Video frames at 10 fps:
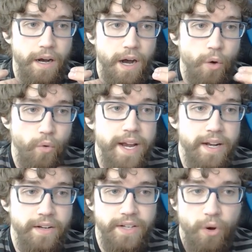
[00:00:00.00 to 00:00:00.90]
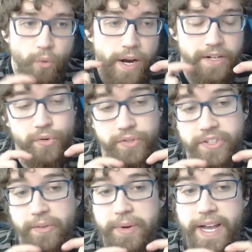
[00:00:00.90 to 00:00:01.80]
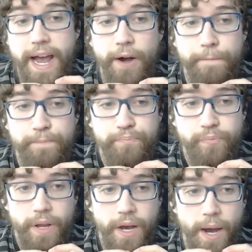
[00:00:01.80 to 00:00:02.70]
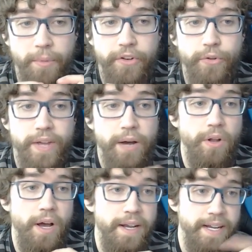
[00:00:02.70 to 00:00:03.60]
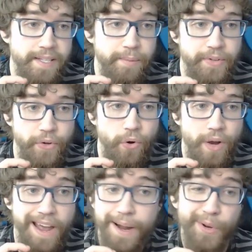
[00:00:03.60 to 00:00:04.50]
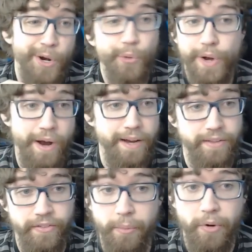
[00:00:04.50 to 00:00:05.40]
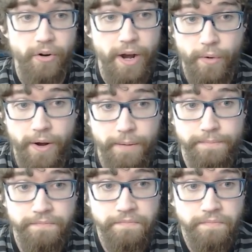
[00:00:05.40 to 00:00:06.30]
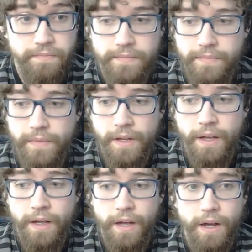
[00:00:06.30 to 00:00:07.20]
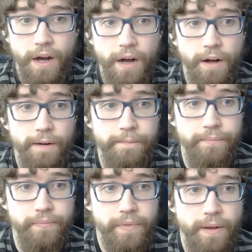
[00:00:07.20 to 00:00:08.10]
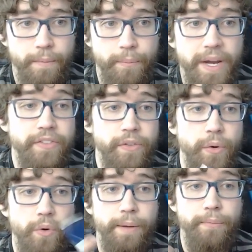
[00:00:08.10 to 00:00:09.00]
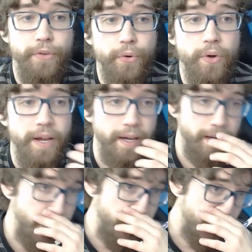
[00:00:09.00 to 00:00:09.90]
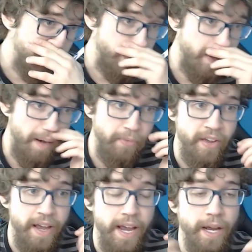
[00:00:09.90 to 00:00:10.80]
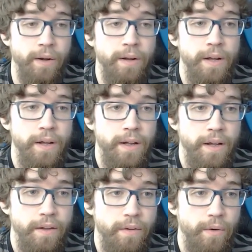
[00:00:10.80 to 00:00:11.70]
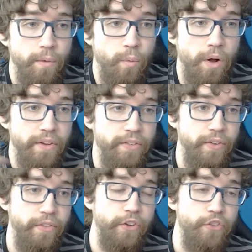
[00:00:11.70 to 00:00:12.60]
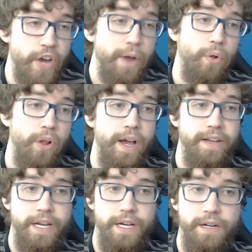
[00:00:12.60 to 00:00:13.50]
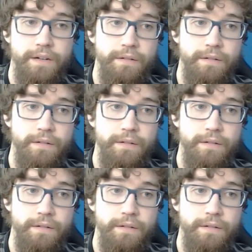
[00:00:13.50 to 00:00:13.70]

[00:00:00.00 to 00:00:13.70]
I'll write a, I'll write a short summary now. I'm gonna do the outline next episode, and I'm gonna rewrite the summary right away. Um, basically, what I'm doing is I'm saying, well, this is the general idea,